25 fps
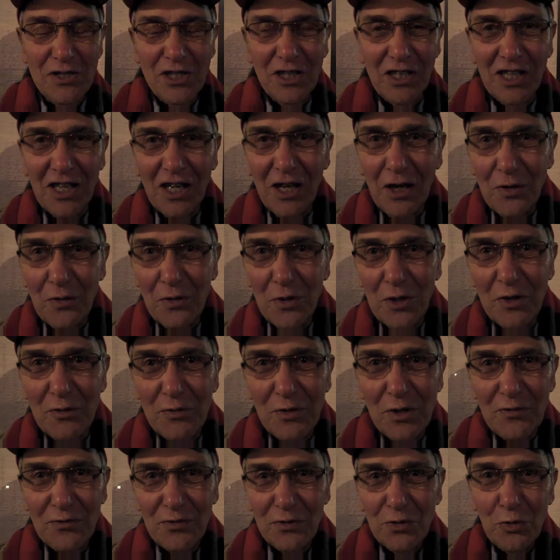ticket
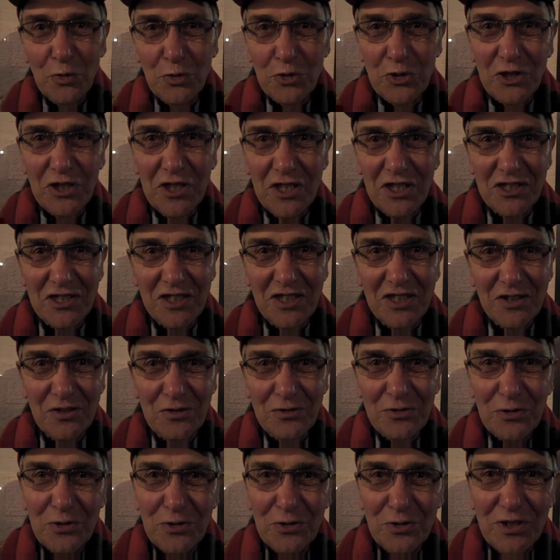holder with all season
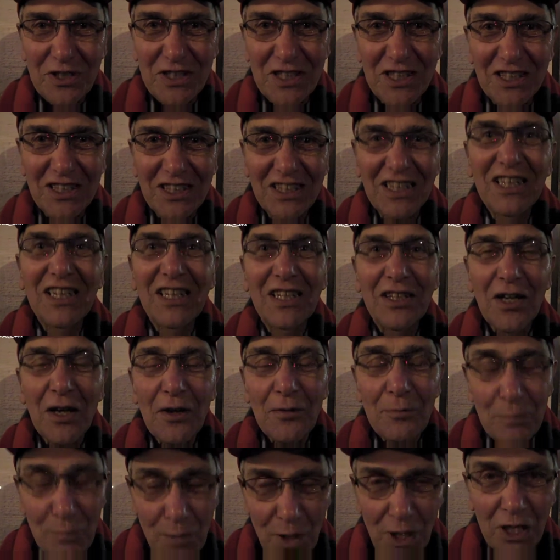at Crawley.
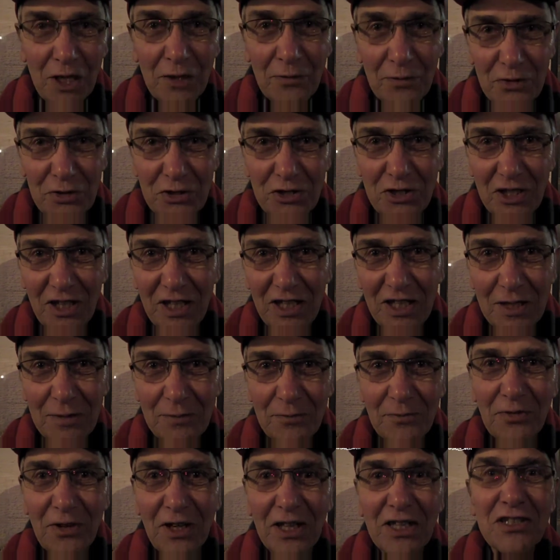Marvellous
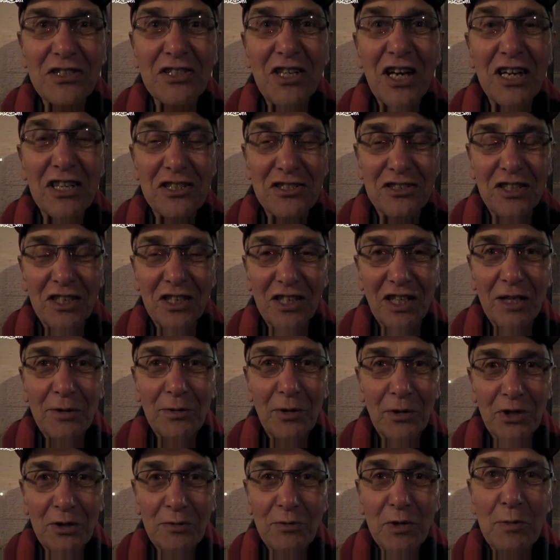game, fantastic
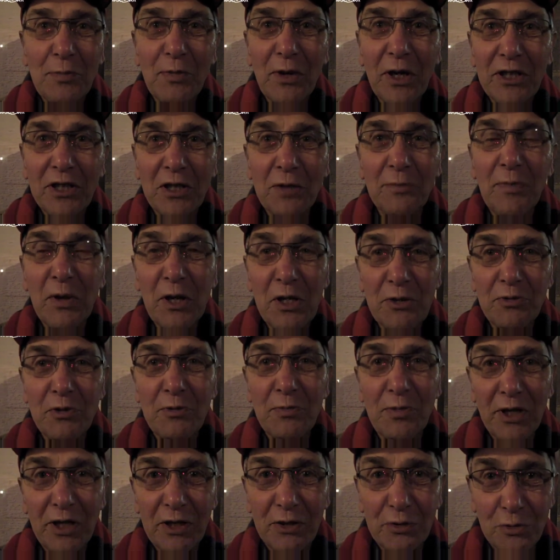game. I think we played the
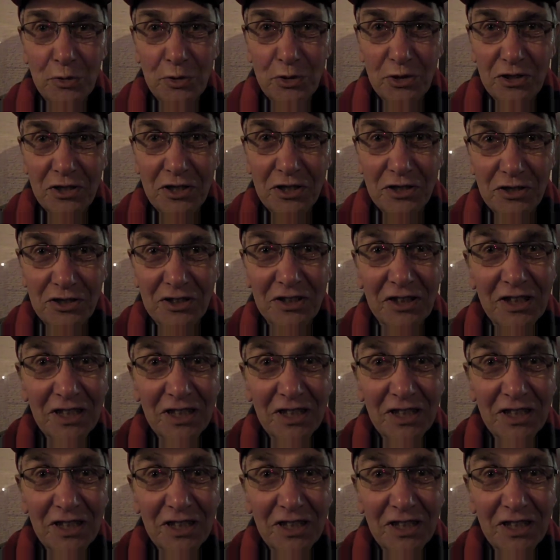best we played all season.